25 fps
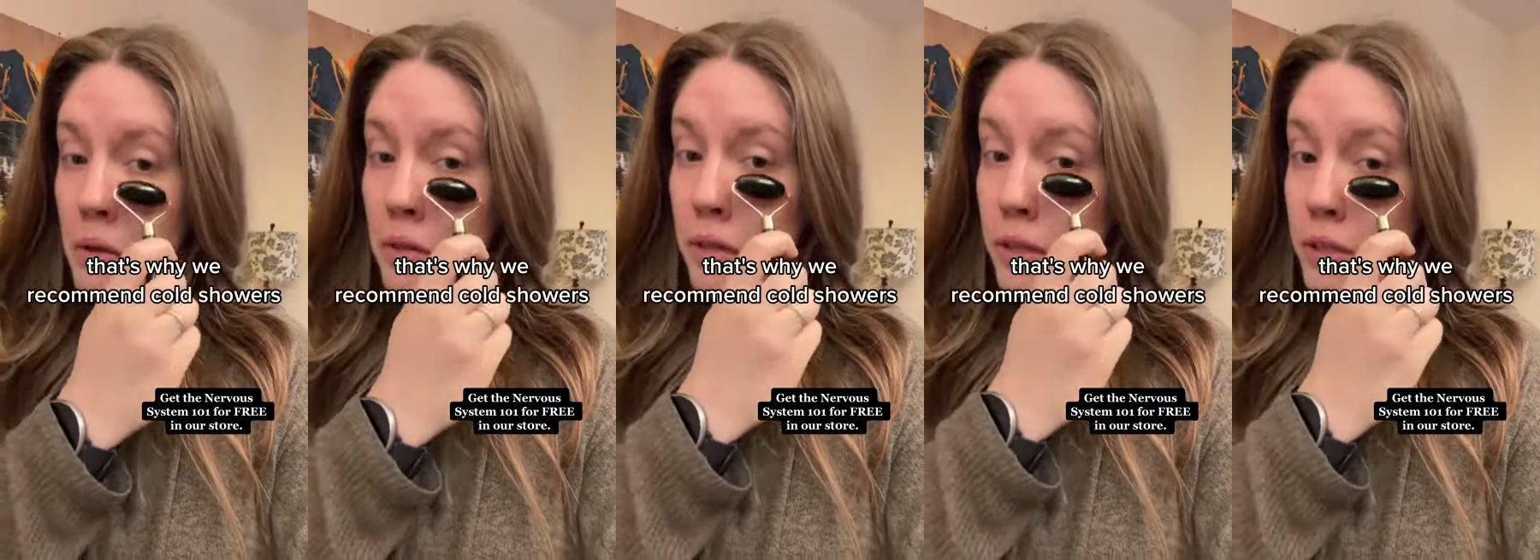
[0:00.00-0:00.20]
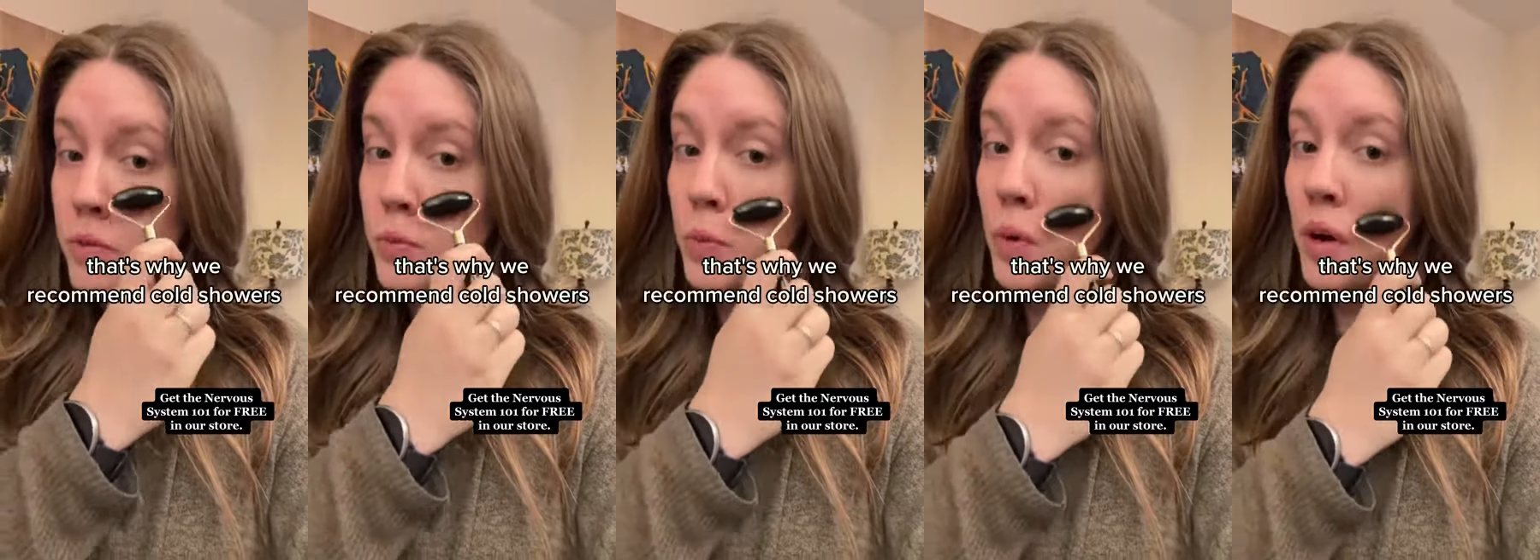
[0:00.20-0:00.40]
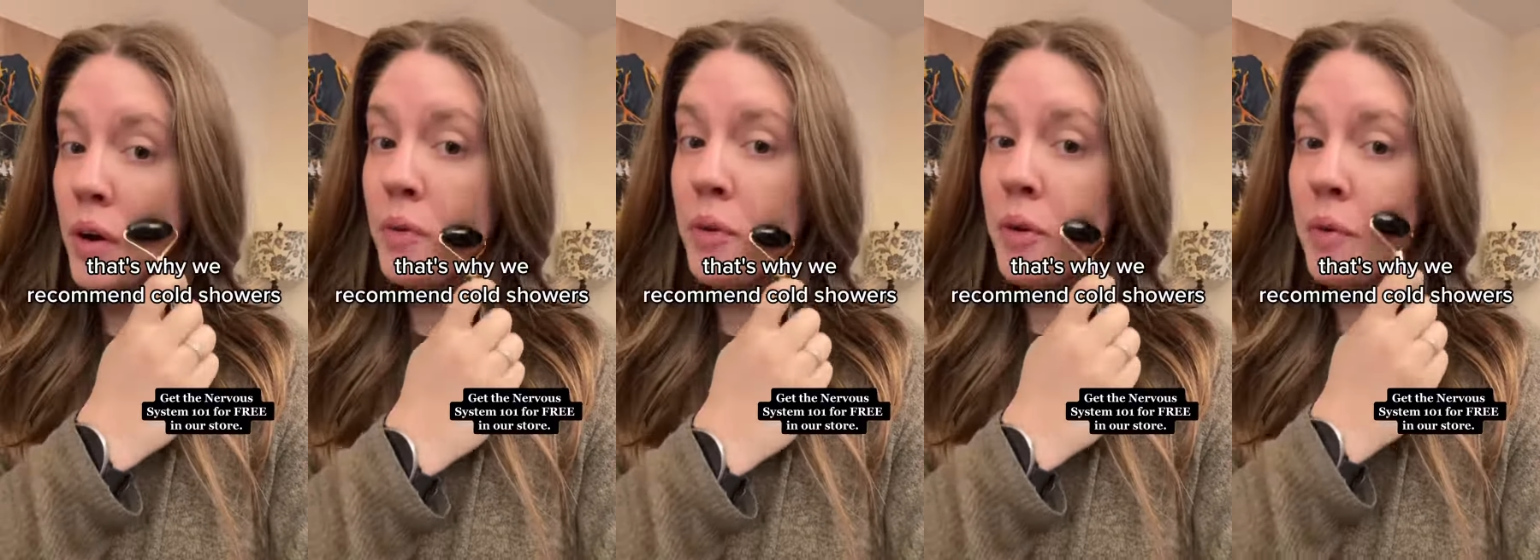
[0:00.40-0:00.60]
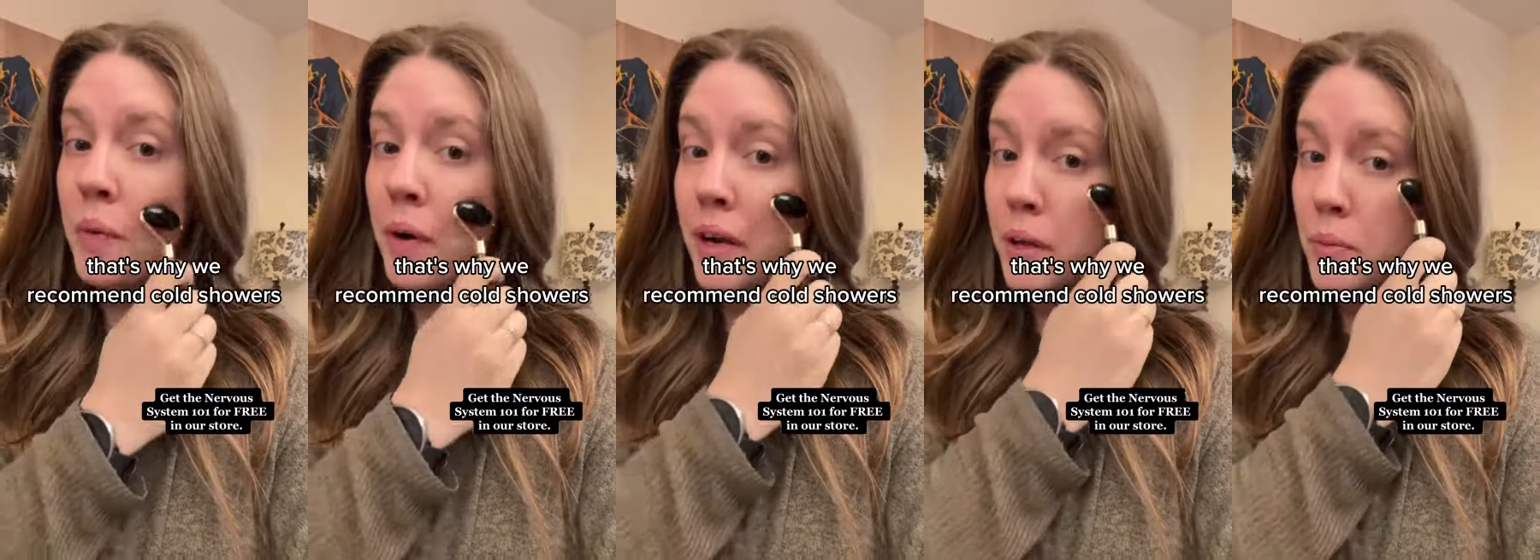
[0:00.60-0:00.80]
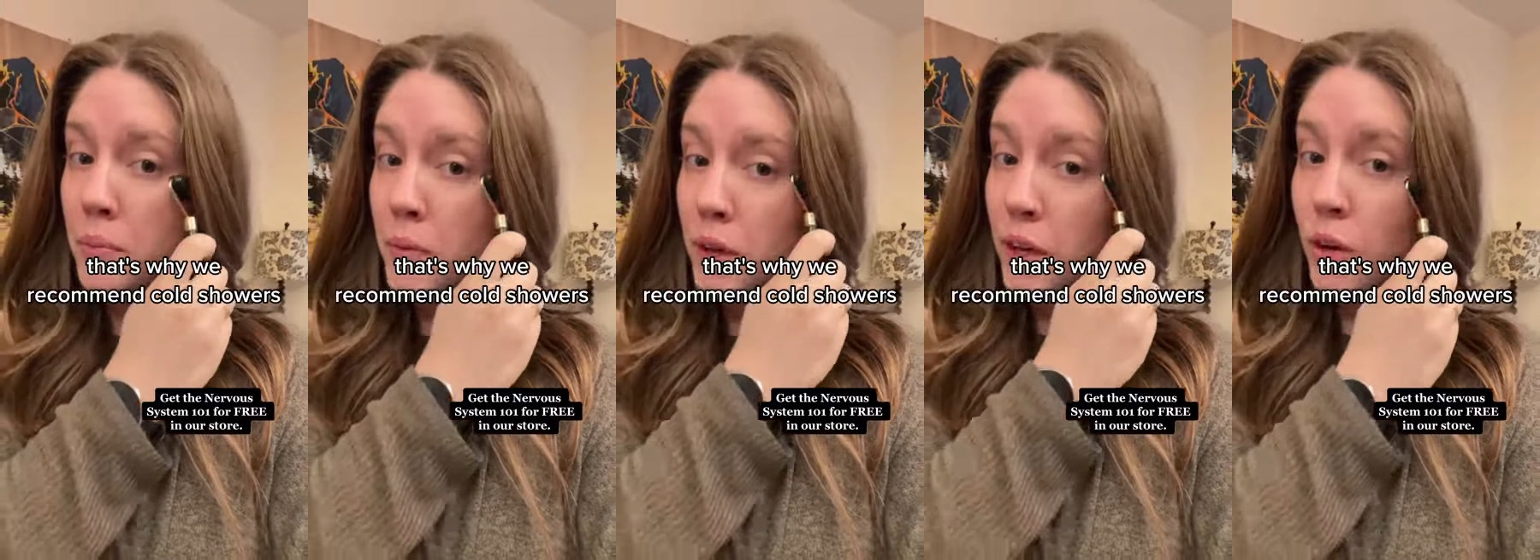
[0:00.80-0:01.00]
That's why we
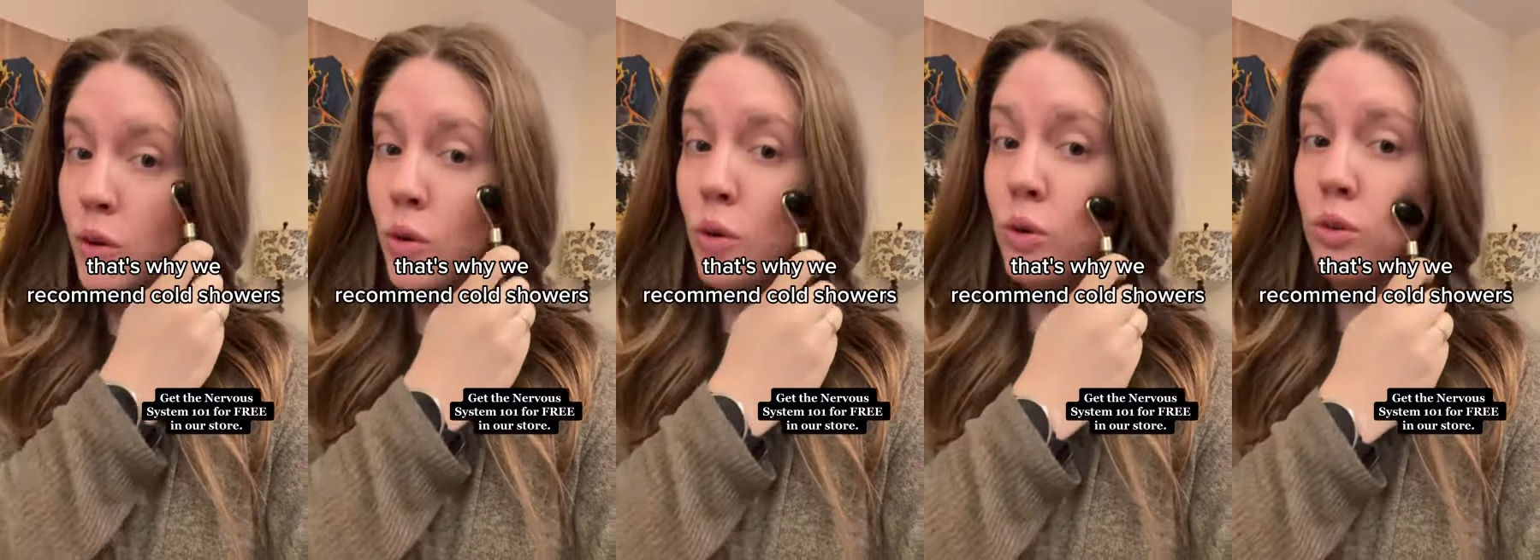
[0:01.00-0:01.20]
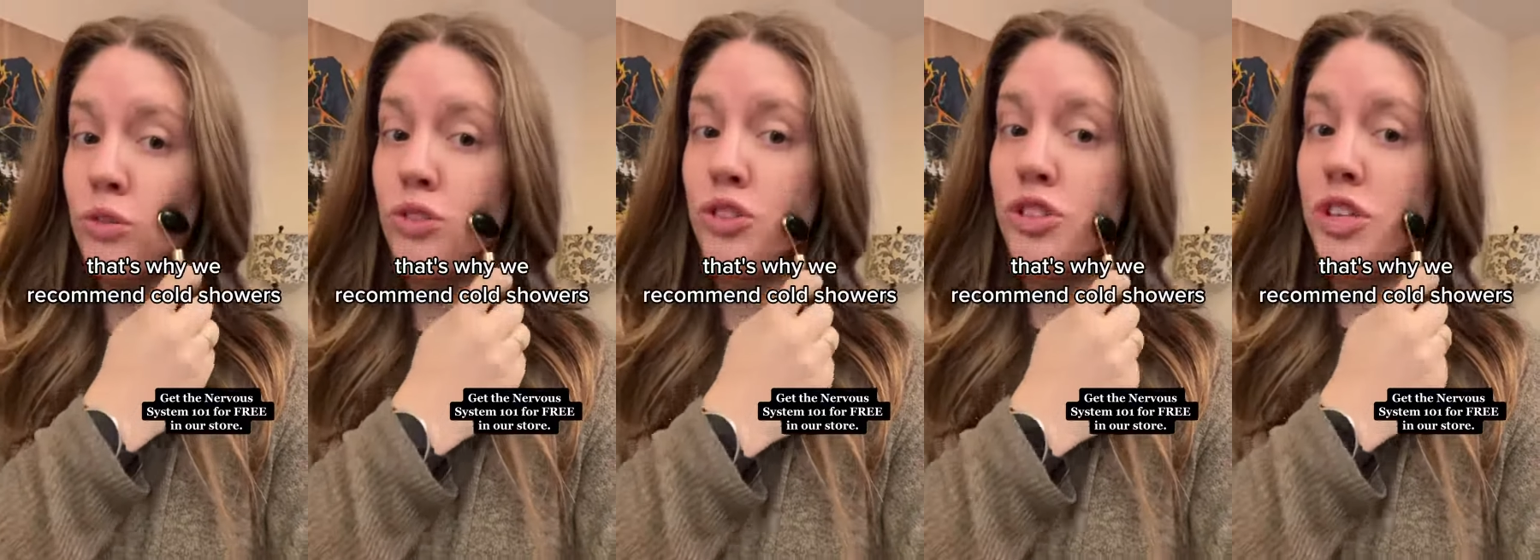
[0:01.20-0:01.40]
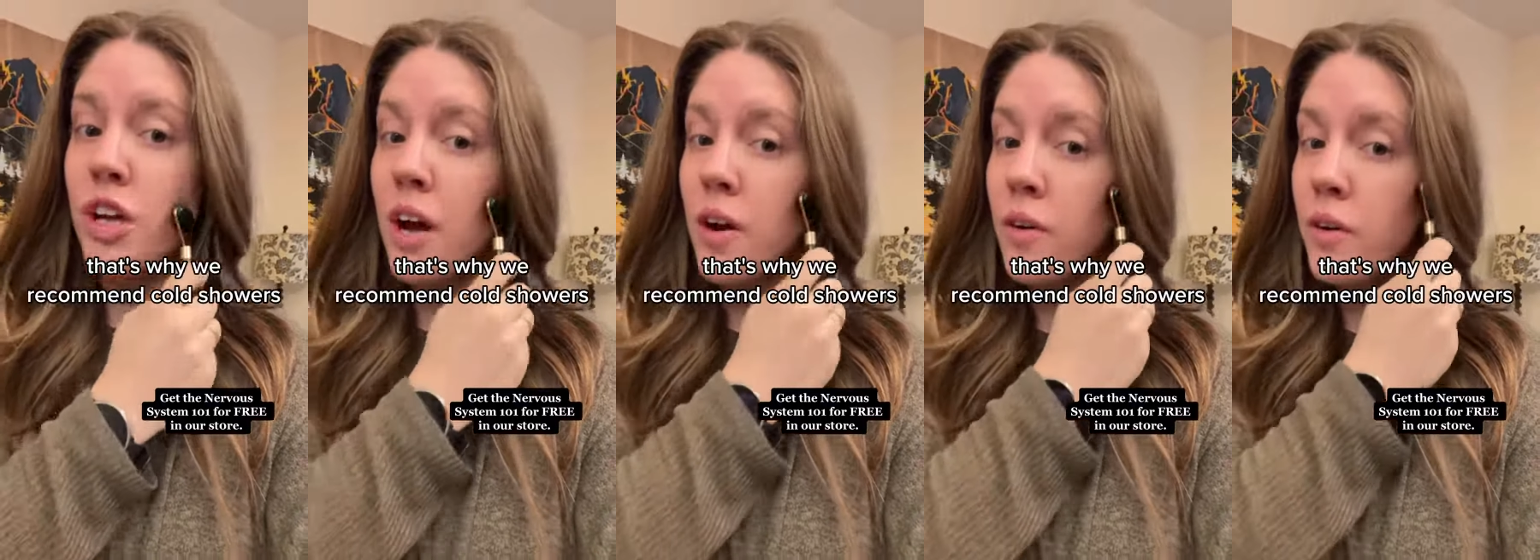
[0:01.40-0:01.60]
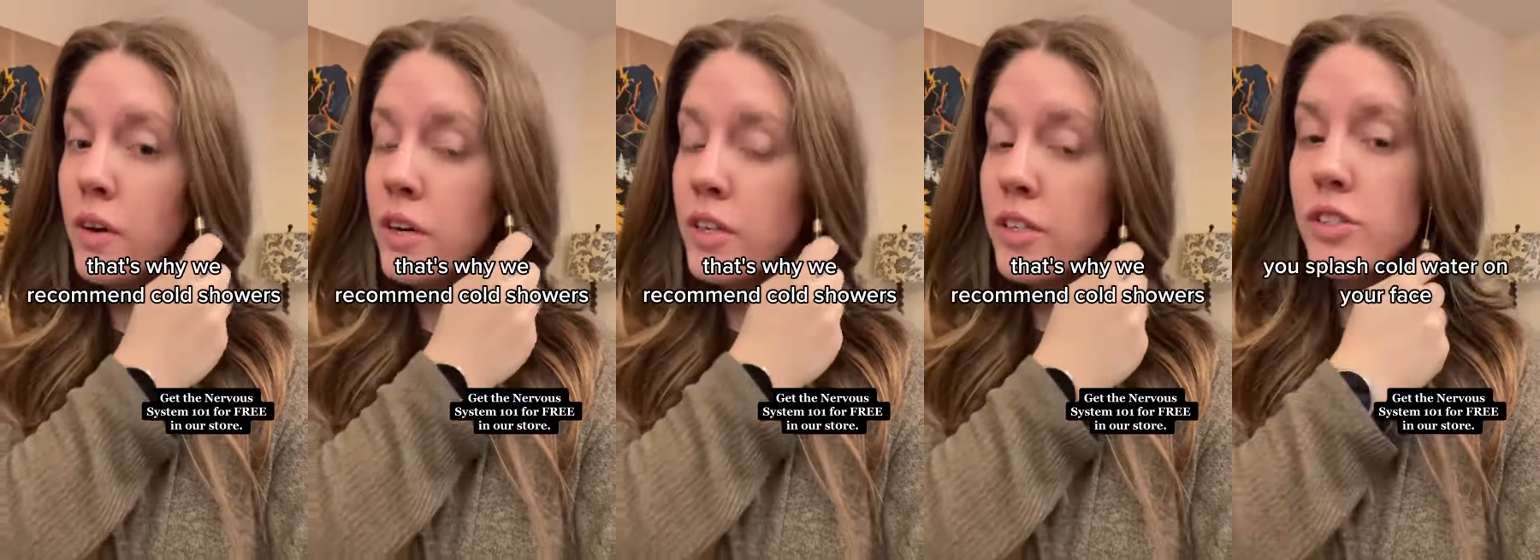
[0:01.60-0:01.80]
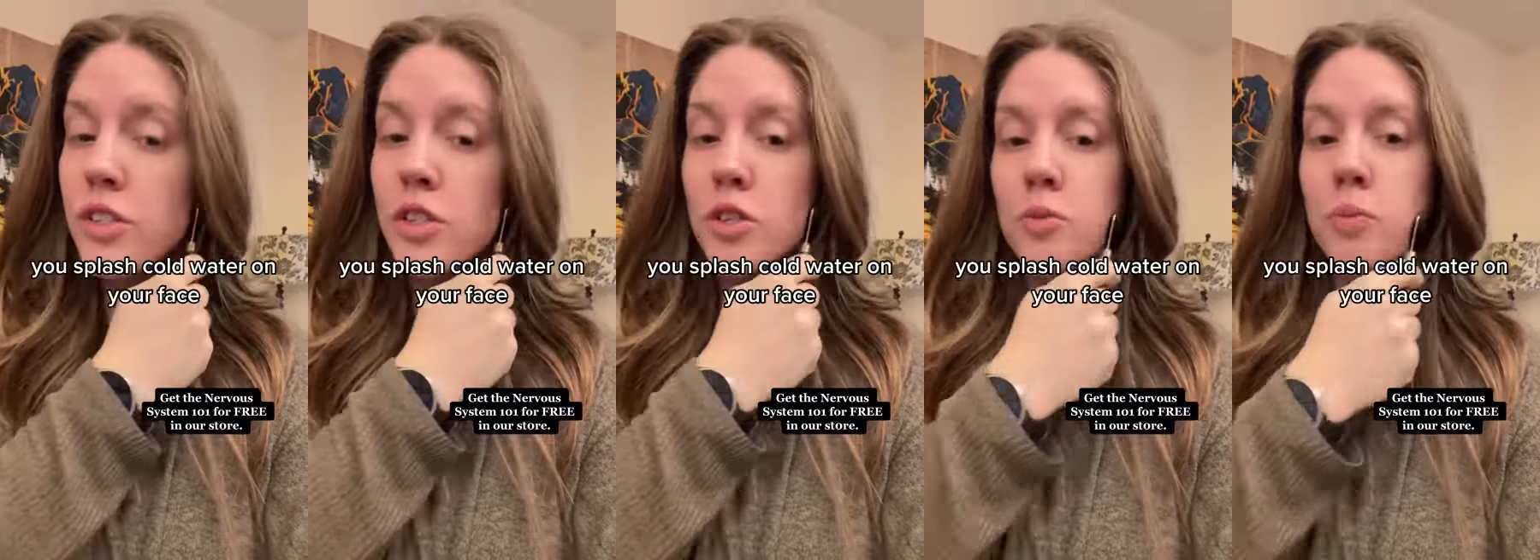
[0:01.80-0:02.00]
recommend cold showers,